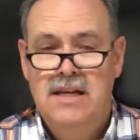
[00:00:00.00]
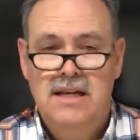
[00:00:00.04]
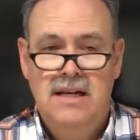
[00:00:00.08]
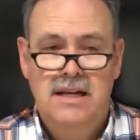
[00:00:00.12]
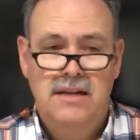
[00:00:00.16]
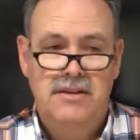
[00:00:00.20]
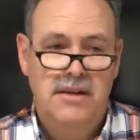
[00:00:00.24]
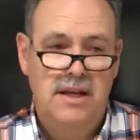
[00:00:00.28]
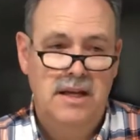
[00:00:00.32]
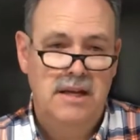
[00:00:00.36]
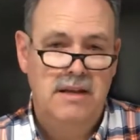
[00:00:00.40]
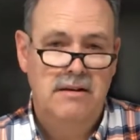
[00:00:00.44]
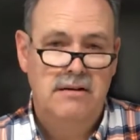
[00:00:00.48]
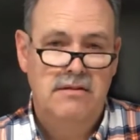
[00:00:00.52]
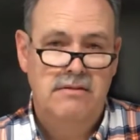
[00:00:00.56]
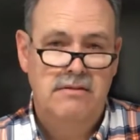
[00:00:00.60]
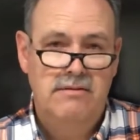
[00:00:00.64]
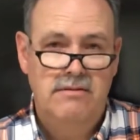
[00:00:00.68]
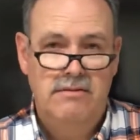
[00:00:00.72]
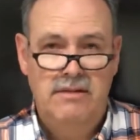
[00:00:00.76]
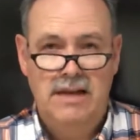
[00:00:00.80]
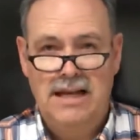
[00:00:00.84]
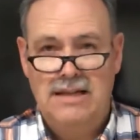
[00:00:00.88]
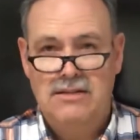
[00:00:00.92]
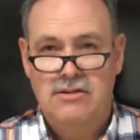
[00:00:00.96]
And then
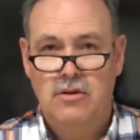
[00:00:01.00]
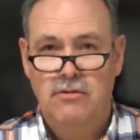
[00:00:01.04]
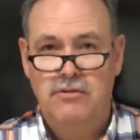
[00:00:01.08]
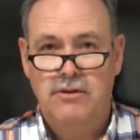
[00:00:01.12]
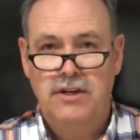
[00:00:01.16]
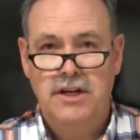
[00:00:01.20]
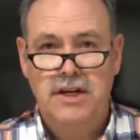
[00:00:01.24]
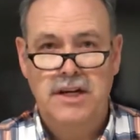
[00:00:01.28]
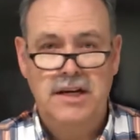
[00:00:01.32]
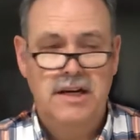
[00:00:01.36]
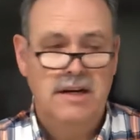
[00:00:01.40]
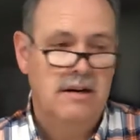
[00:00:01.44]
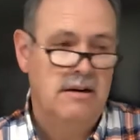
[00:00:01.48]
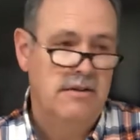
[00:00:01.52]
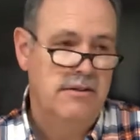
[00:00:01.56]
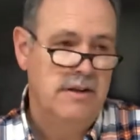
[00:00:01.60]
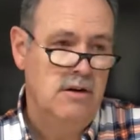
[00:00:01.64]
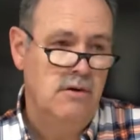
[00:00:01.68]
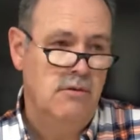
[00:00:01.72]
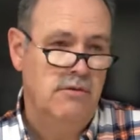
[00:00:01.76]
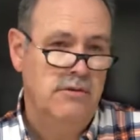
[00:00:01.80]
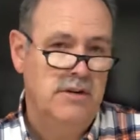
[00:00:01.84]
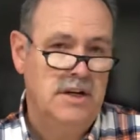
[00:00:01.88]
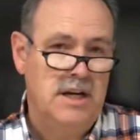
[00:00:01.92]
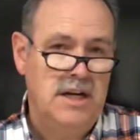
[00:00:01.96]
that's over here. Then
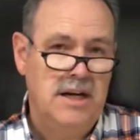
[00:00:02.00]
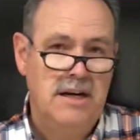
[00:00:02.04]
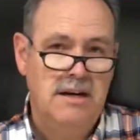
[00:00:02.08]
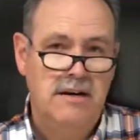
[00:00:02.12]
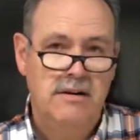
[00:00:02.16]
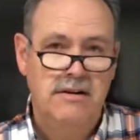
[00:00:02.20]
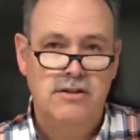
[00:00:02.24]
over here